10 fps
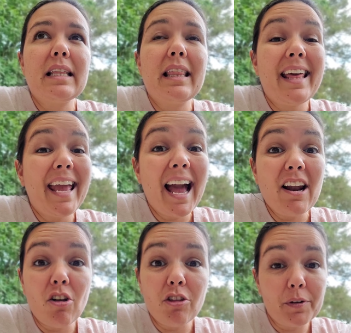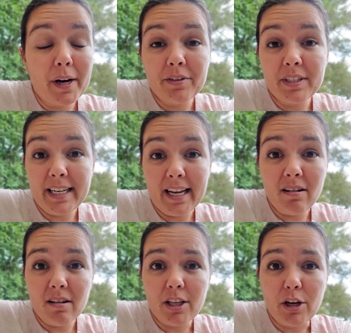they had all the ground to stand
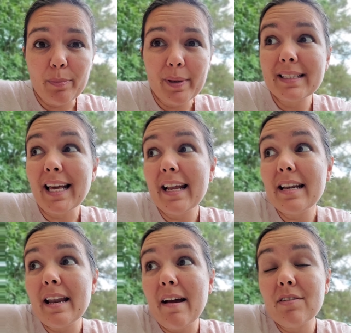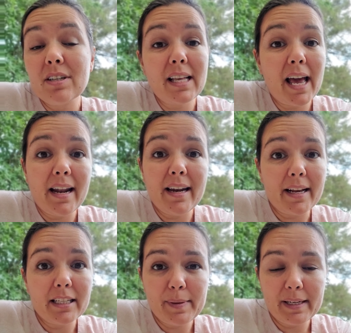on, though, because I had never set any
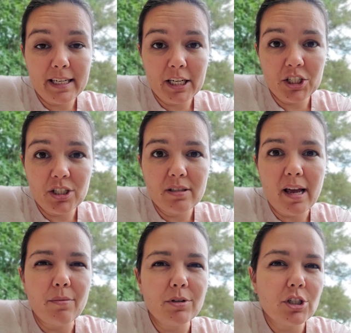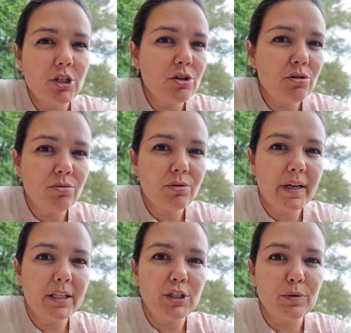expectations. I was new
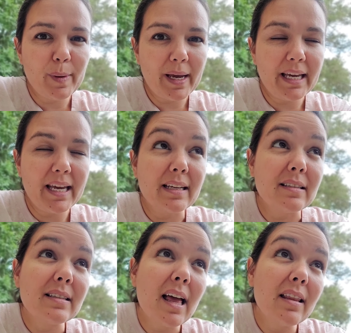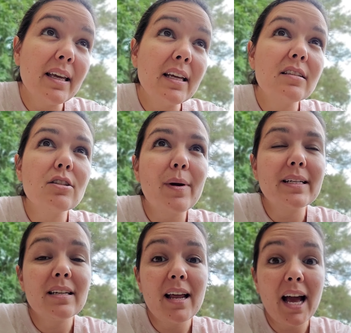into baking and selling, and so I
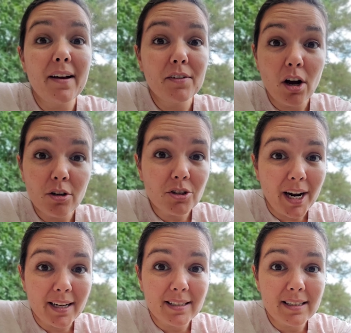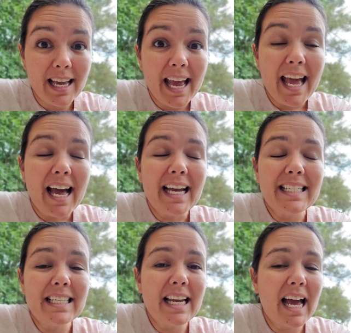didn't have contracts. I
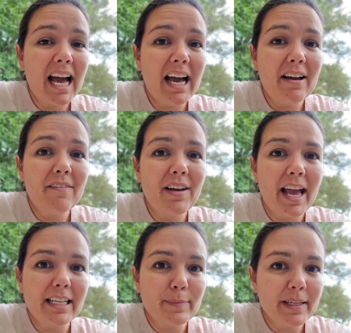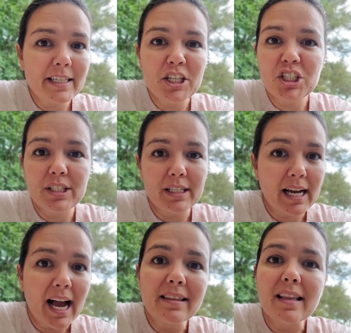didn't have expectations and
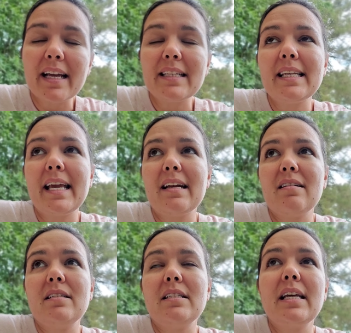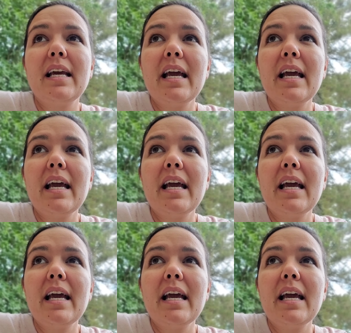guidelines and